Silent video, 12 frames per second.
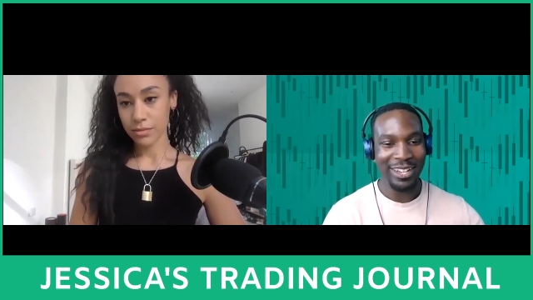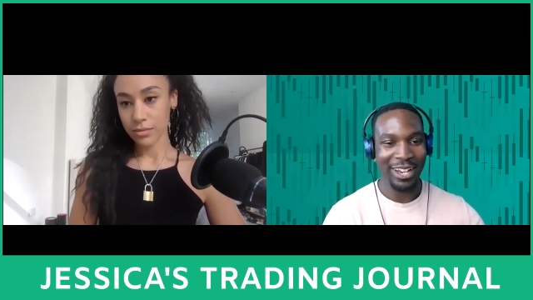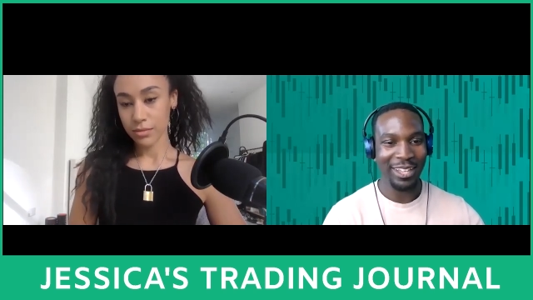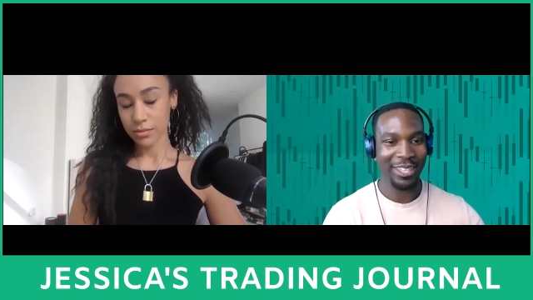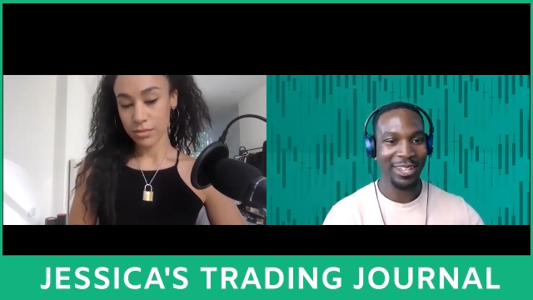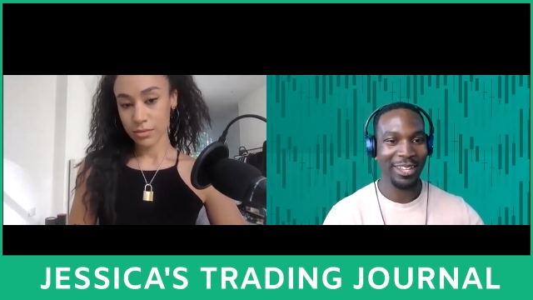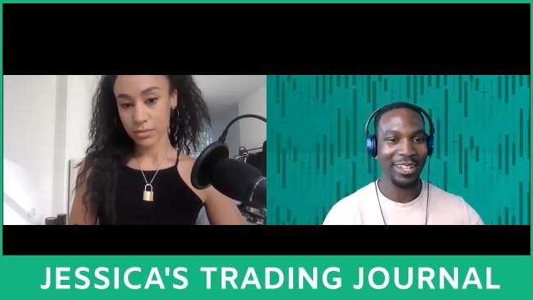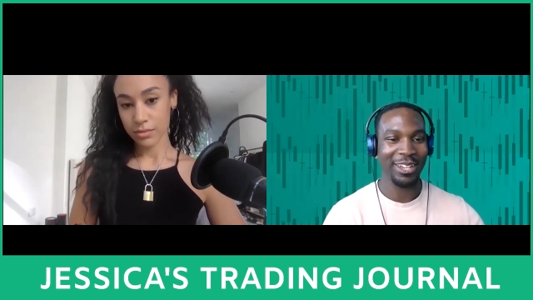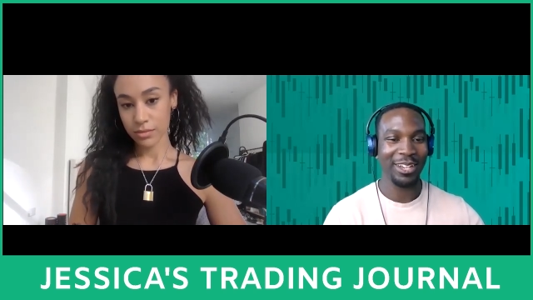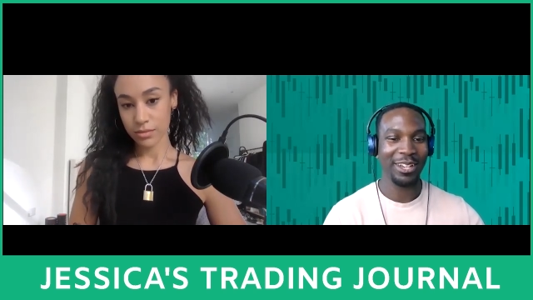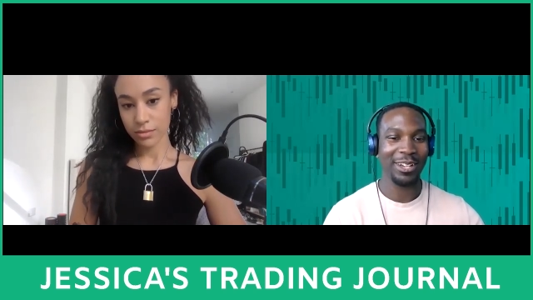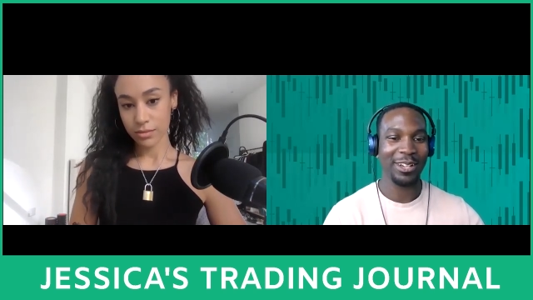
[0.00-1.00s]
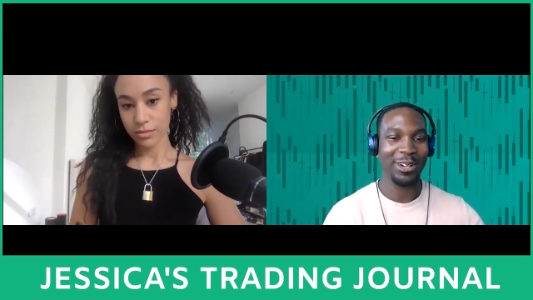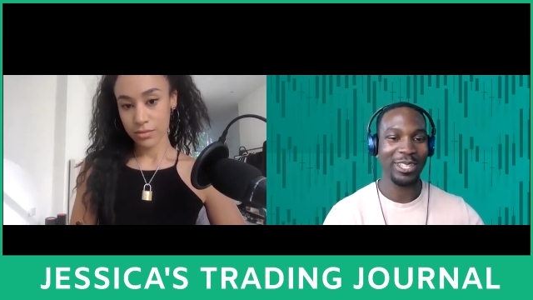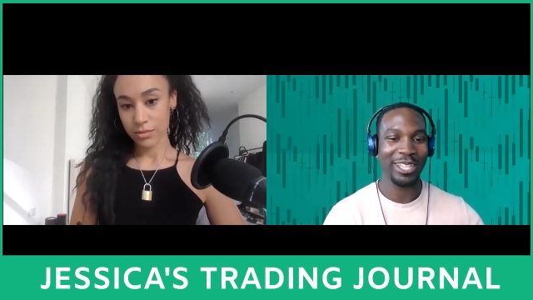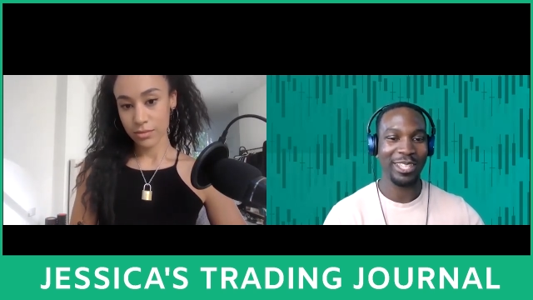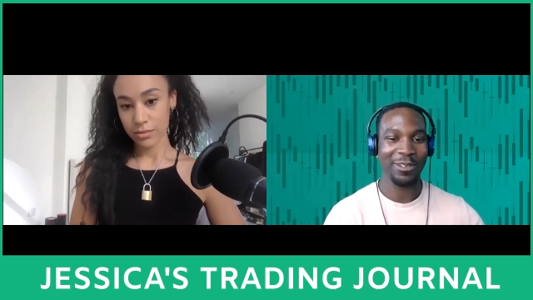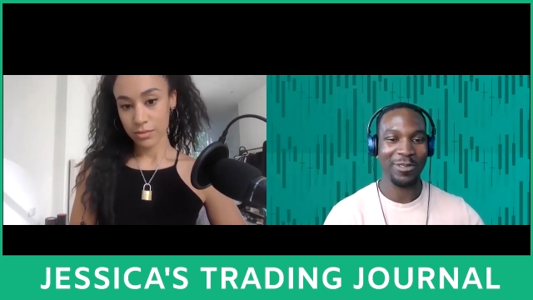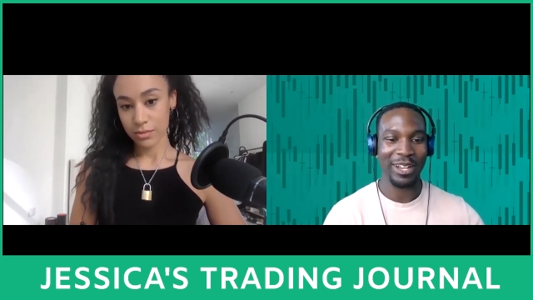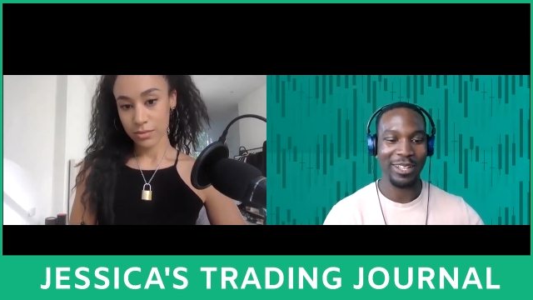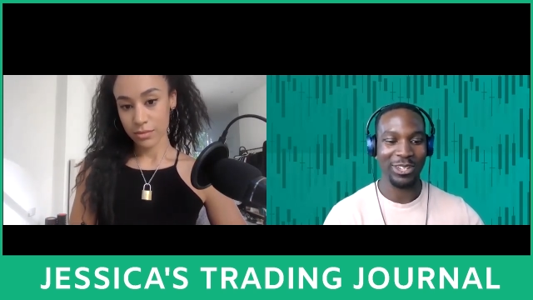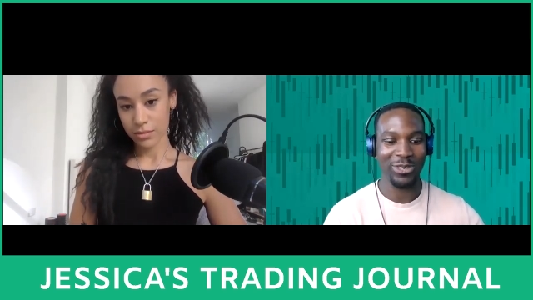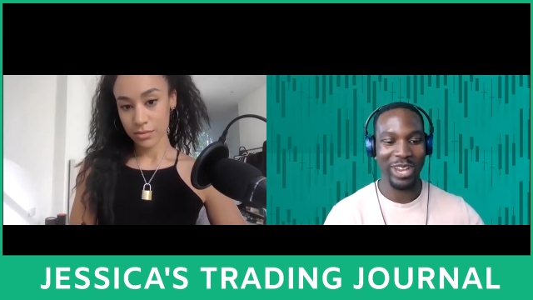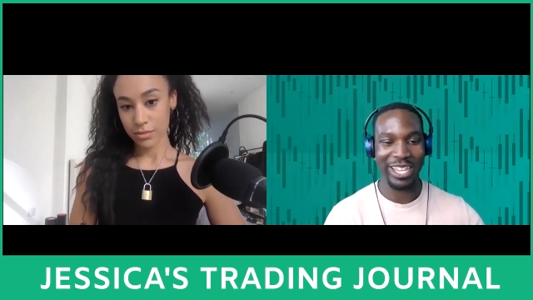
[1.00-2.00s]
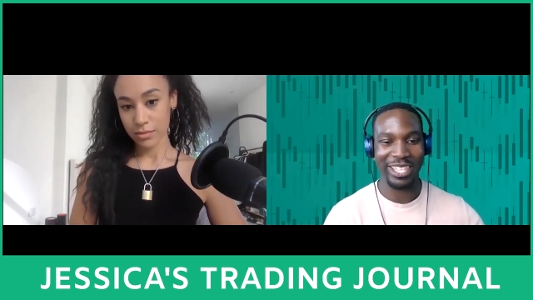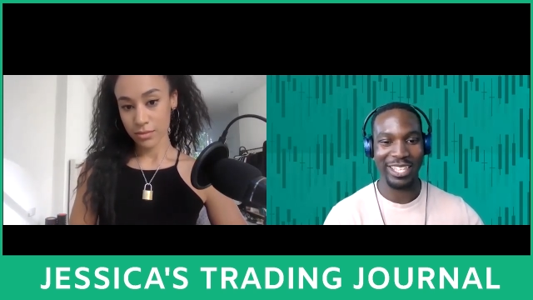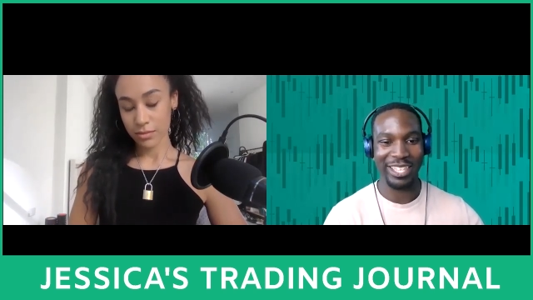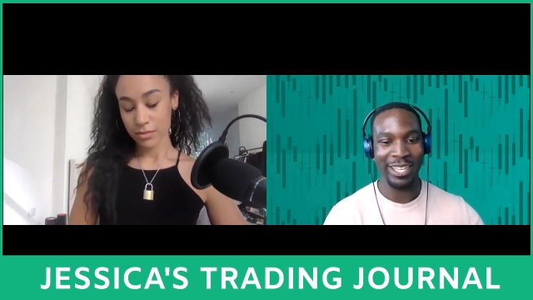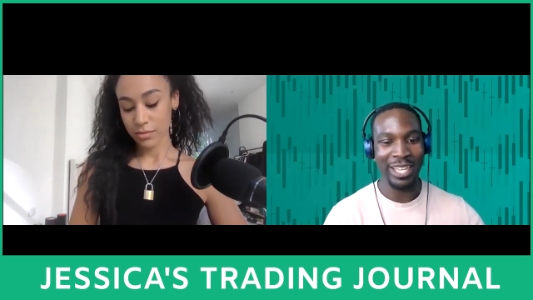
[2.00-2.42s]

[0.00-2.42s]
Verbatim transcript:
Speaker 1: other uh, content around trading,